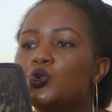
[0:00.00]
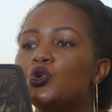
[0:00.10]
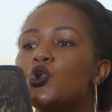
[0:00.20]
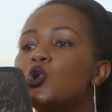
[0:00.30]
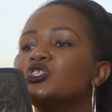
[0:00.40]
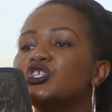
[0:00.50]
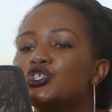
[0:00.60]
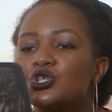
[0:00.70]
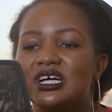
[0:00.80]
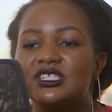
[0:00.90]
you don't
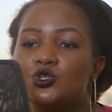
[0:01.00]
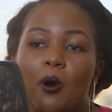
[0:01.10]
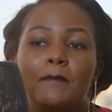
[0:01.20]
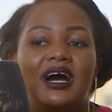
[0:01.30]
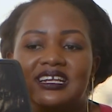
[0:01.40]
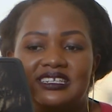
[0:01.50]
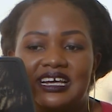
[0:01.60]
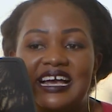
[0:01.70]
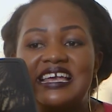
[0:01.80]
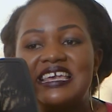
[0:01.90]
trust your
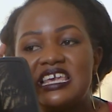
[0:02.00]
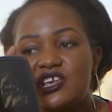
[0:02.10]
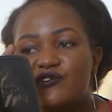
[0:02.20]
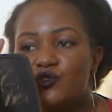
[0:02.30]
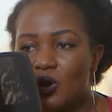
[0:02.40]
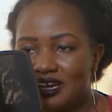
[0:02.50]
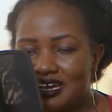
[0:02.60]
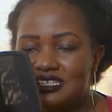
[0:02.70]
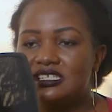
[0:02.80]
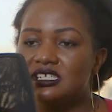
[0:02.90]
partner if your
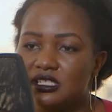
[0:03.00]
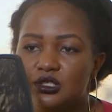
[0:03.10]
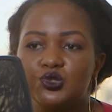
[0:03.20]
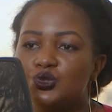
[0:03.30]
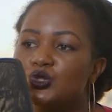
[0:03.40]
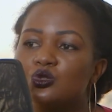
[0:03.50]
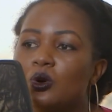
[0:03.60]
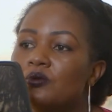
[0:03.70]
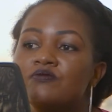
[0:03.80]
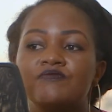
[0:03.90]
gut tells you
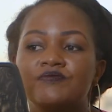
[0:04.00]
so.